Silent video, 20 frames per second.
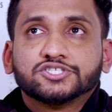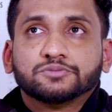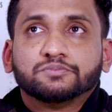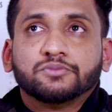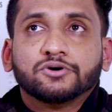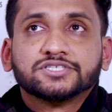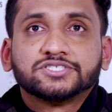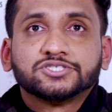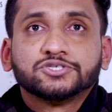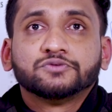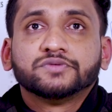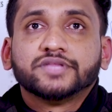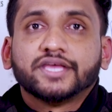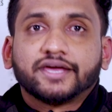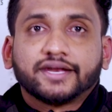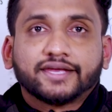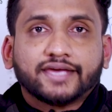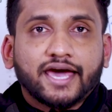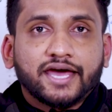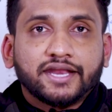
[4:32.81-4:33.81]
to pursue
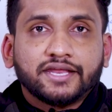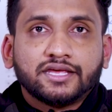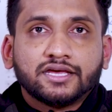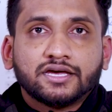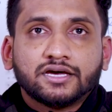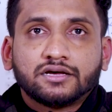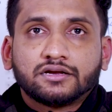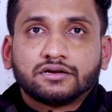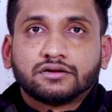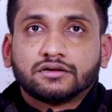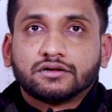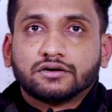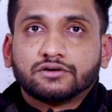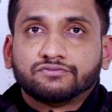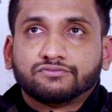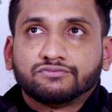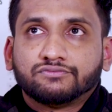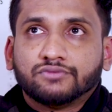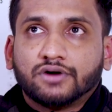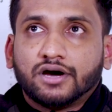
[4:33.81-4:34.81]
their career
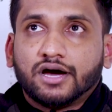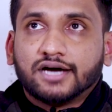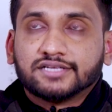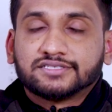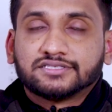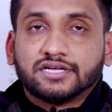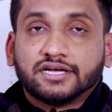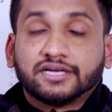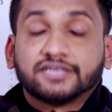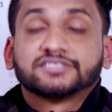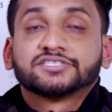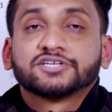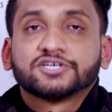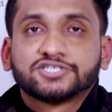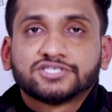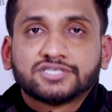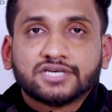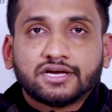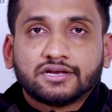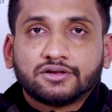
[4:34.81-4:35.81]
as a
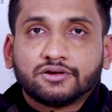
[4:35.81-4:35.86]
researcher.